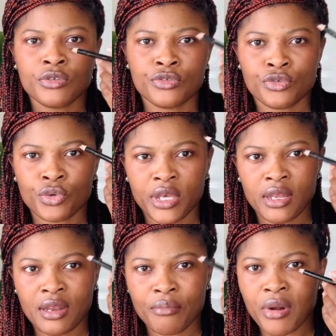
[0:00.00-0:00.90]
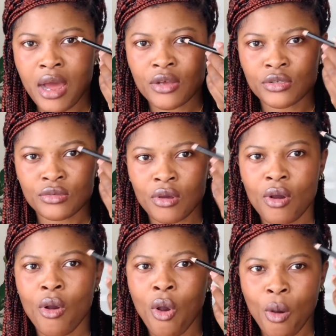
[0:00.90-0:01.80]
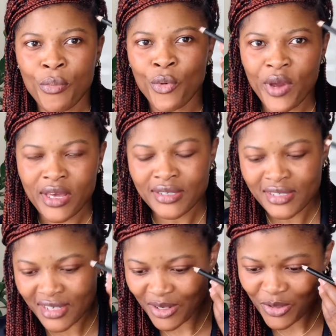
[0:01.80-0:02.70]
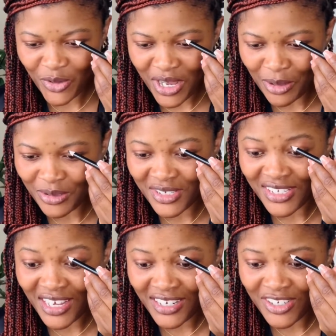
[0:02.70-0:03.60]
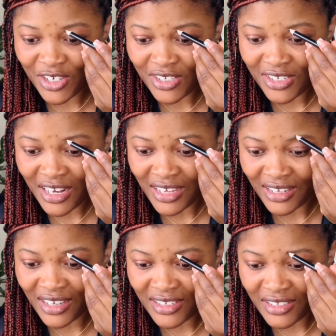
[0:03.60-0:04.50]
stroking the brows upwards. I don't know how to say it, just like this.